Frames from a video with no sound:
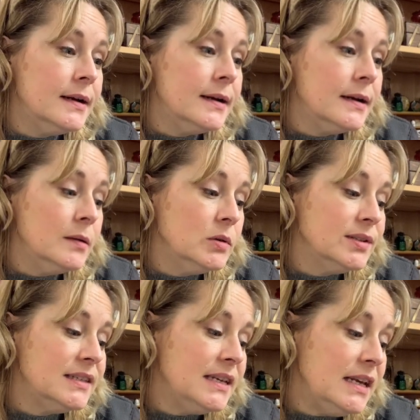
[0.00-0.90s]
I will
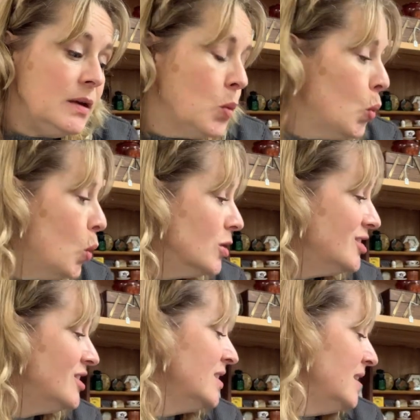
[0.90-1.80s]
see
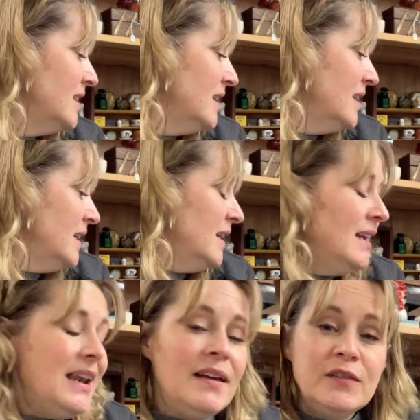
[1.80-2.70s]
what's
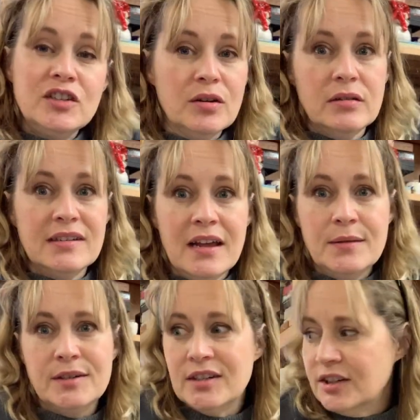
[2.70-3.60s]
left to Oh, there's
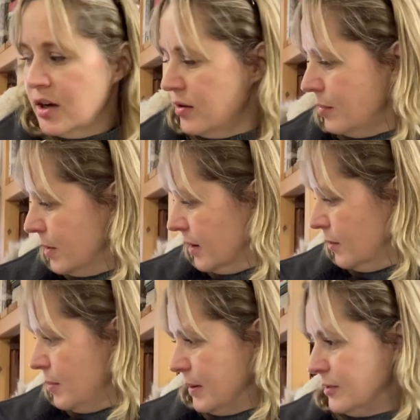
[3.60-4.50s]
loads to show you, but I
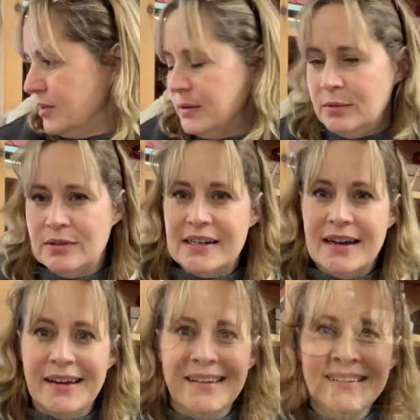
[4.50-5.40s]
won't be able to do it all
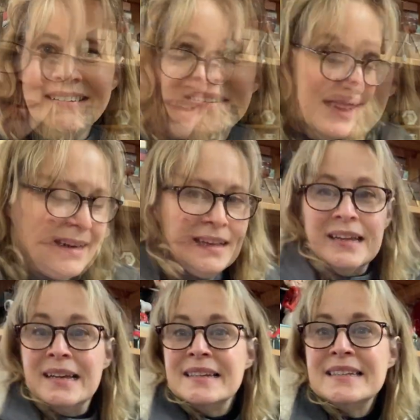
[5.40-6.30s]
today.
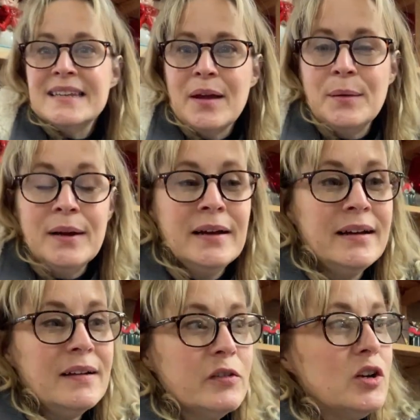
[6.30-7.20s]
So
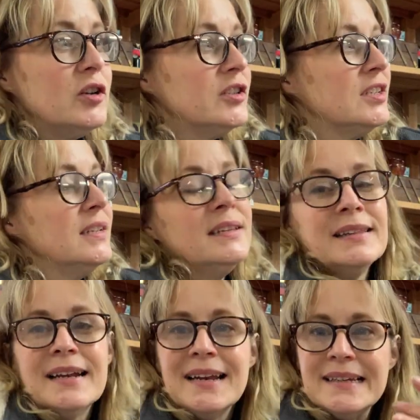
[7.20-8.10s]
I've got the
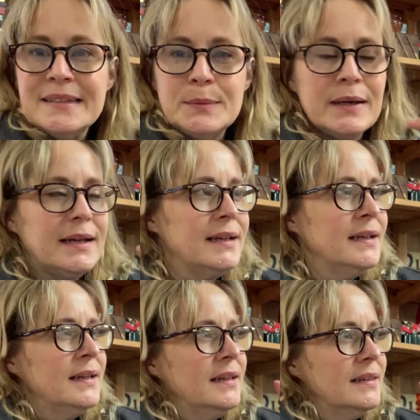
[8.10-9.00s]
glassware
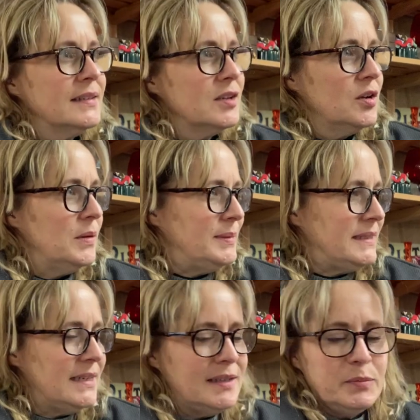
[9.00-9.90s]
that's got to go
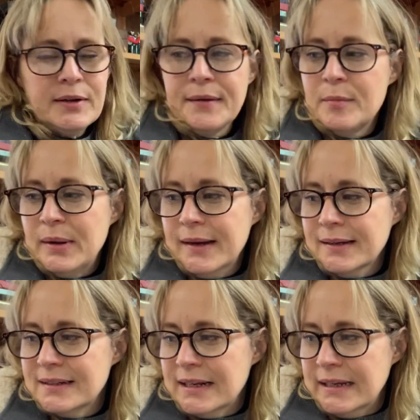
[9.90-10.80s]
upstairs, put out the back
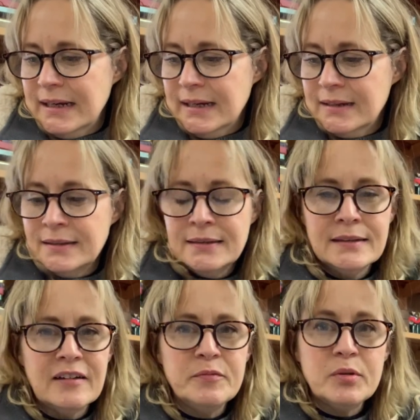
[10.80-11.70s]
to clean.
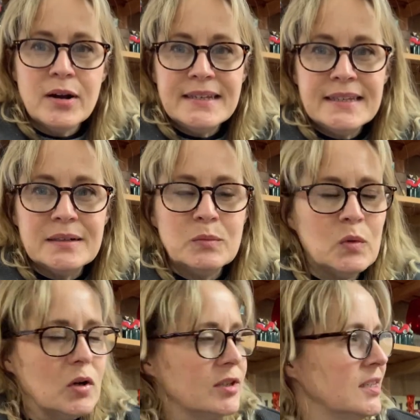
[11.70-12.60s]
I've priced up
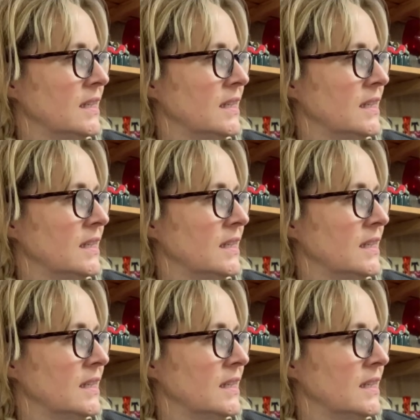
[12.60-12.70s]
what